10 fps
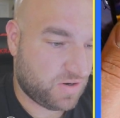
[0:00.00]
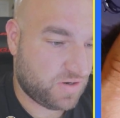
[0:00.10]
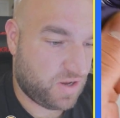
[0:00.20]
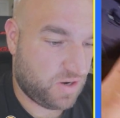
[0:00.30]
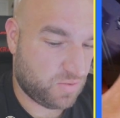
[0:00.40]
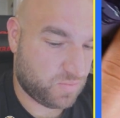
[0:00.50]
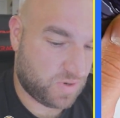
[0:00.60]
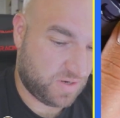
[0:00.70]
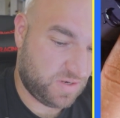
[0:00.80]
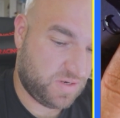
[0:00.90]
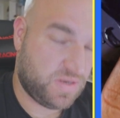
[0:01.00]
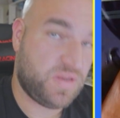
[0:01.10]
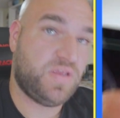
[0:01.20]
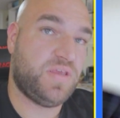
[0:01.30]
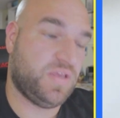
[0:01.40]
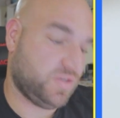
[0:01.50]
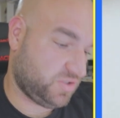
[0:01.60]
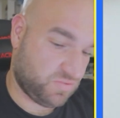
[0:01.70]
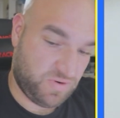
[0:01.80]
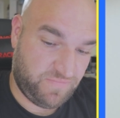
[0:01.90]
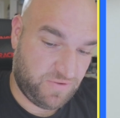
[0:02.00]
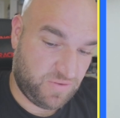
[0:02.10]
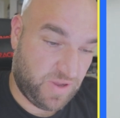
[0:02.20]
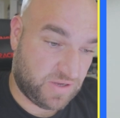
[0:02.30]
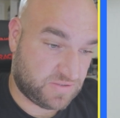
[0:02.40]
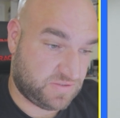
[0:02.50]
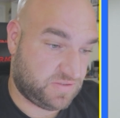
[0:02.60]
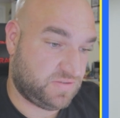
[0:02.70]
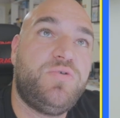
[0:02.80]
holo one is showing around 50 bucks.